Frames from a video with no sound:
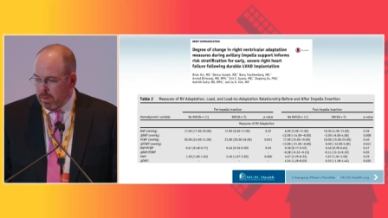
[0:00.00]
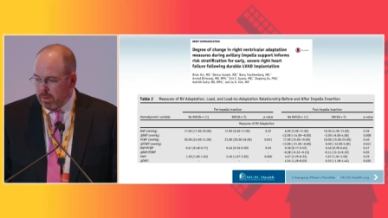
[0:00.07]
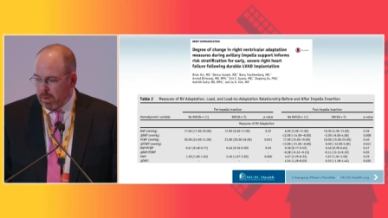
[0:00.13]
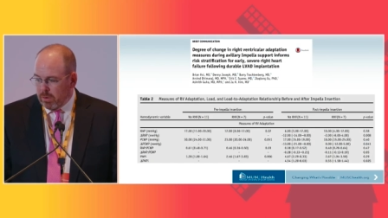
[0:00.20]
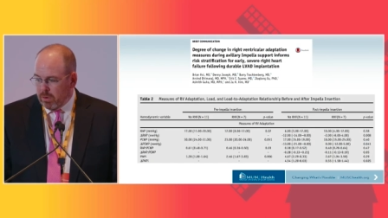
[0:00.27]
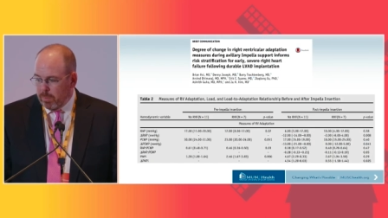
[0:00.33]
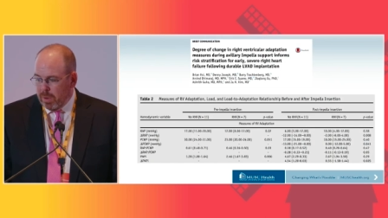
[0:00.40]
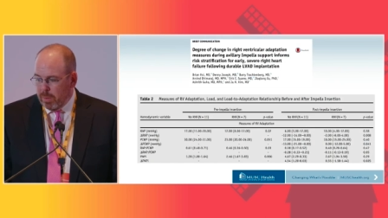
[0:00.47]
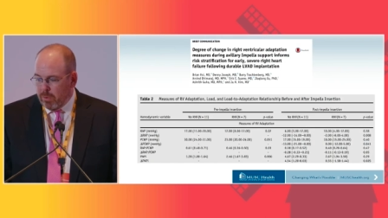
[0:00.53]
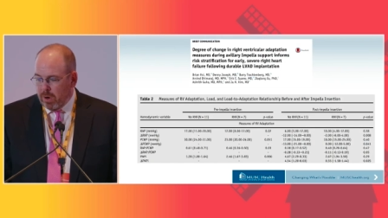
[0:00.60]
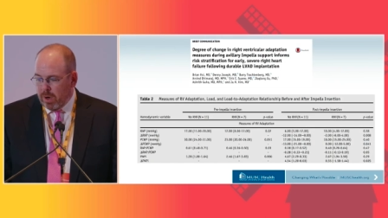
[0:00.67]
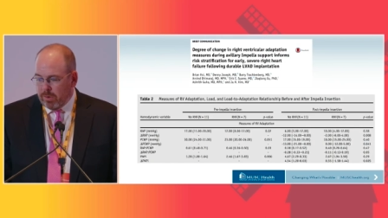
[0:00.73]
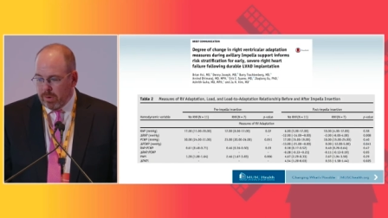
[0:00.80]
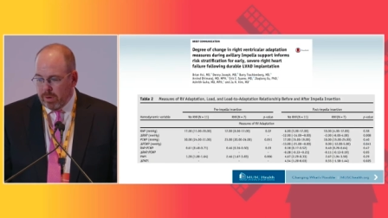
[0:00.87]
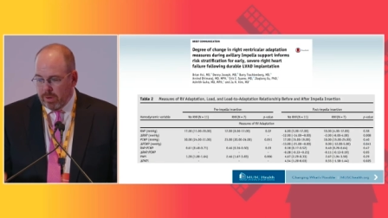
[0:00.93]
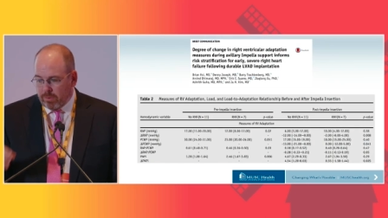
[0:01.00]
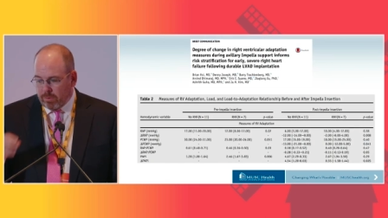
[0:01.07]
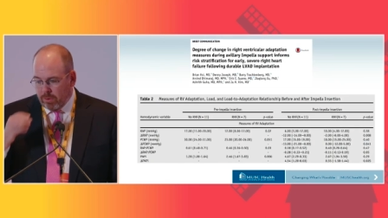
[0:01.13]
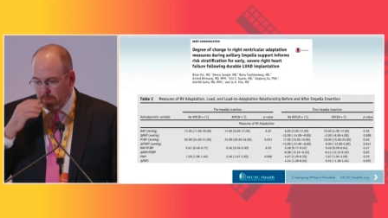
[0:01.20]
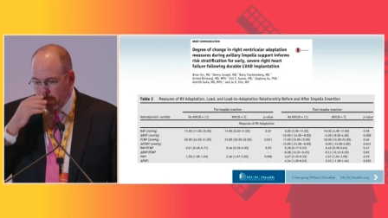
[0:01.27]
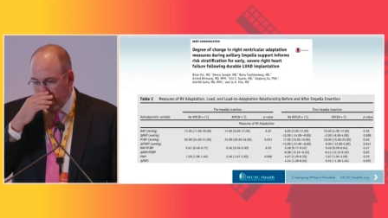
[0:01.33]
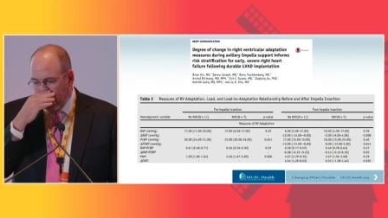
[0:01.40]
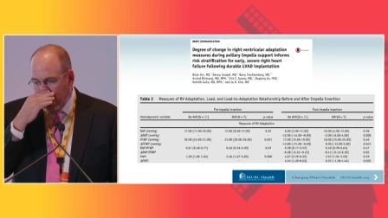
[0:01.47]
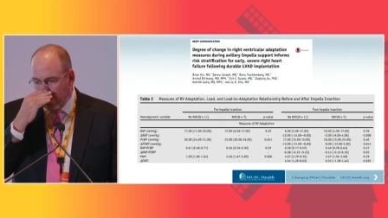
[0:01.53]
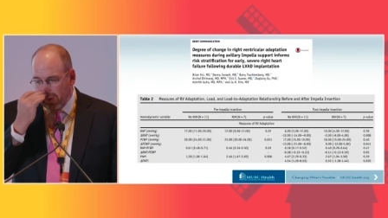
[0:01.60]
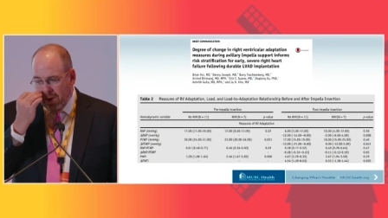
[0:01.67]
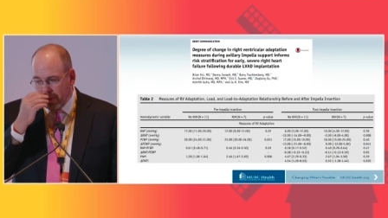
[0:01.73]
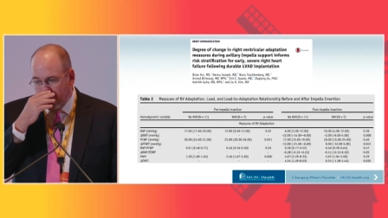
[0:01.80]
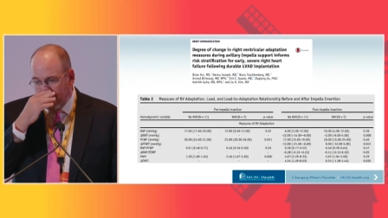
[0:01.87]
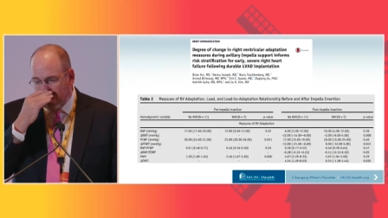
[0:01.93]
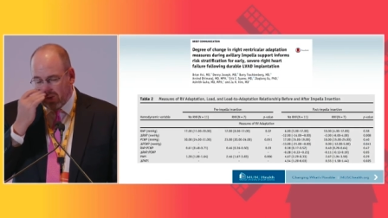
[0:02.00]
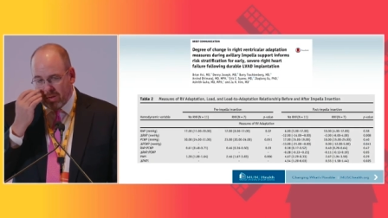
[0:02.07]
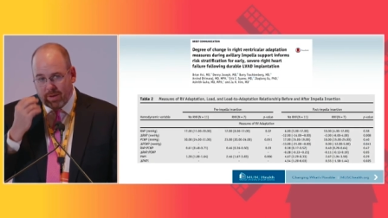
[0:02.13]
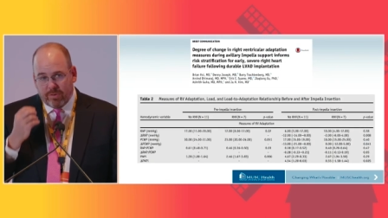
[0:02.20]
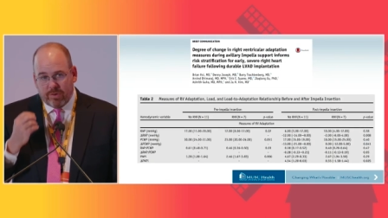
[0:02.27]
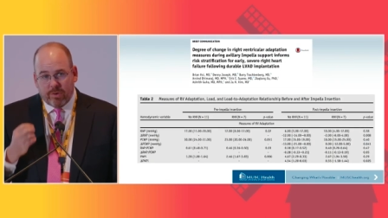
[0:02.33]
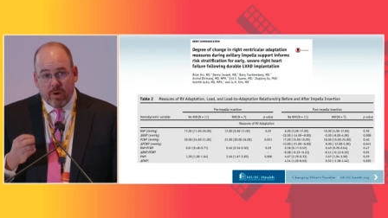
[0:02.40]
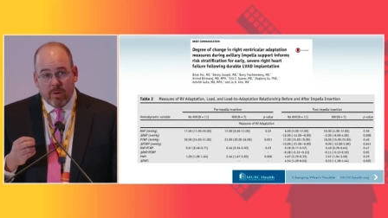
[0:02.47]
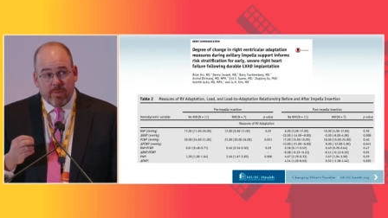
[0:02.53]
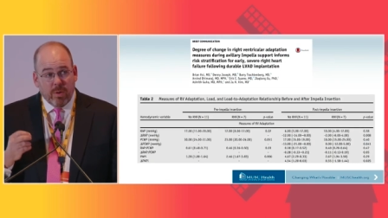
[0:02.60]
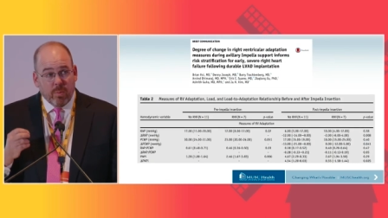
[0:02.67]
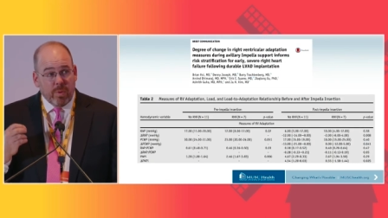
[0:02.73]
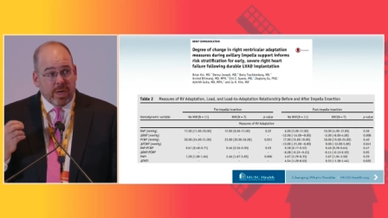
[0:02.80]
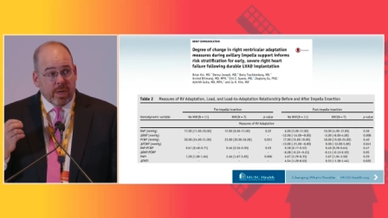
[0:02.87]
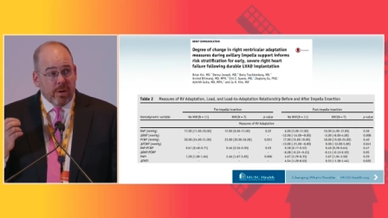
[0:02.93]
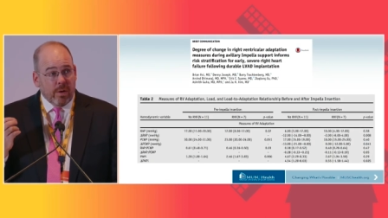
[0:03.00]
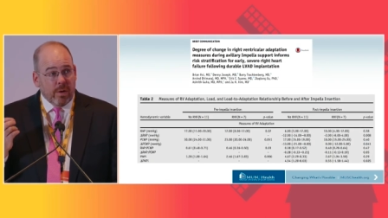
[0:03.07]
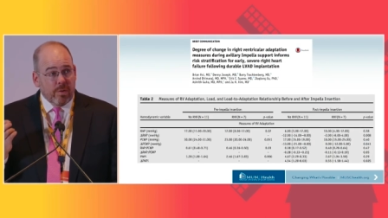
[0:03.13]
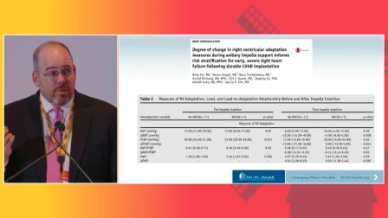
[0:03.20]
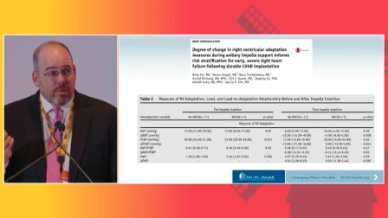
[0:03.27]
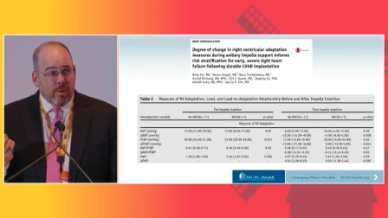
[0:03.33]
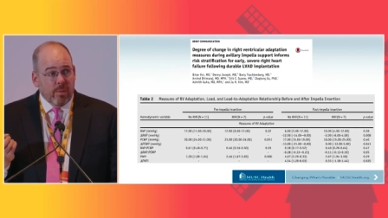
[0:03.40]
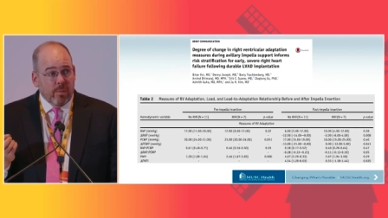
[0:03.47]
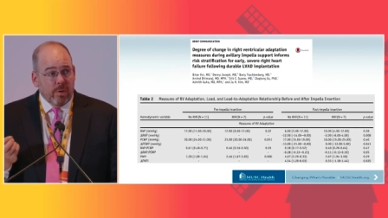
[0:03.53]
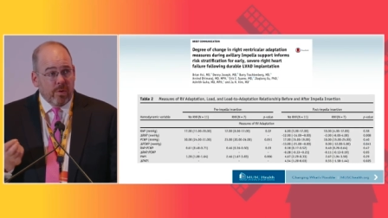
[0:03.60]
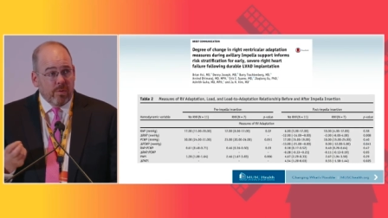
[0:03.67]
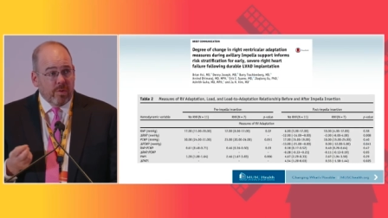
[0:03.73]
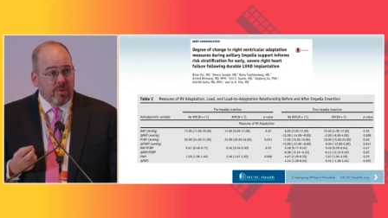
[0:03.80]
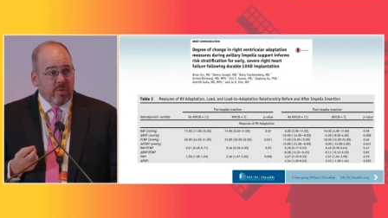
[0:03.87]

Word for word: Dr. Bhimaraj and his group at Methodist have shown that we can also use